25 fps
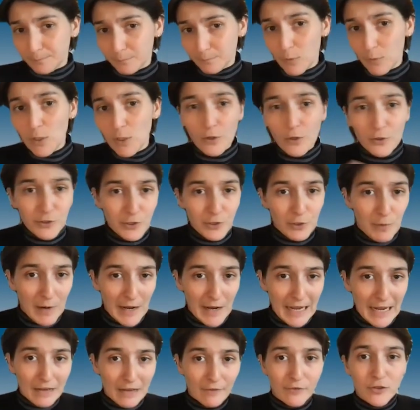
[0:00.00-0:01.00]
We also
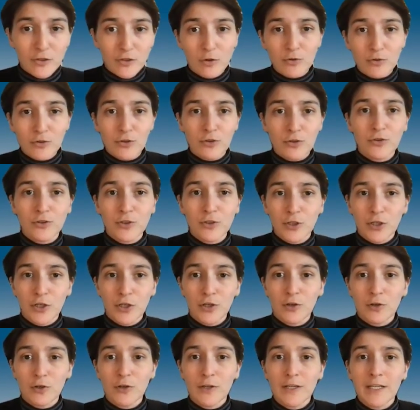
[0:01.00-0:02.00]
have Social
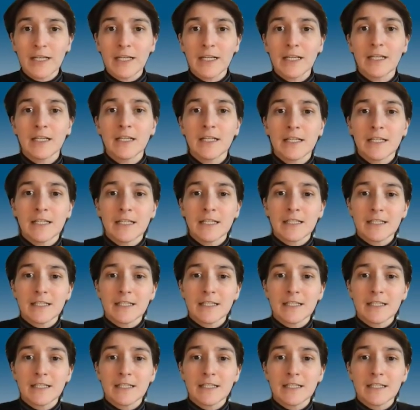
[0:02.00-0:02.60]
Security